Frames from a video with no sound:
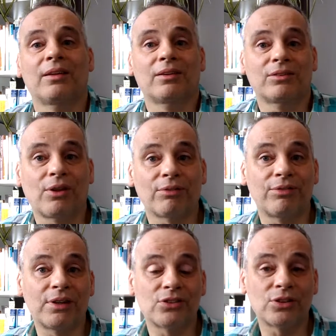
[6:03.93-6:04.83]
stuff
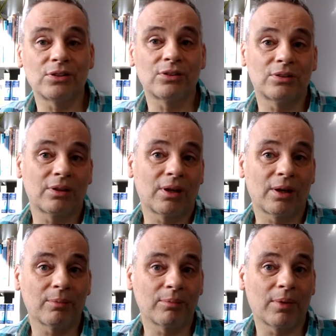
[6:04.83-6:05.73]
finishes,
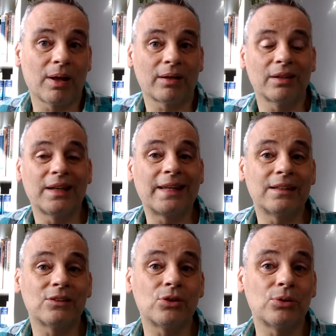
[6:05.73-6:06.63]
I can
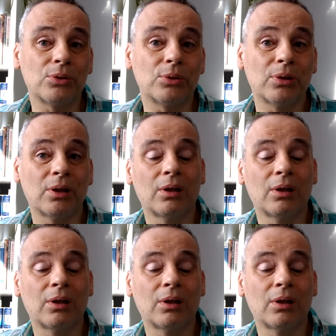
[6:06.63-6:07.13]
lend it to you.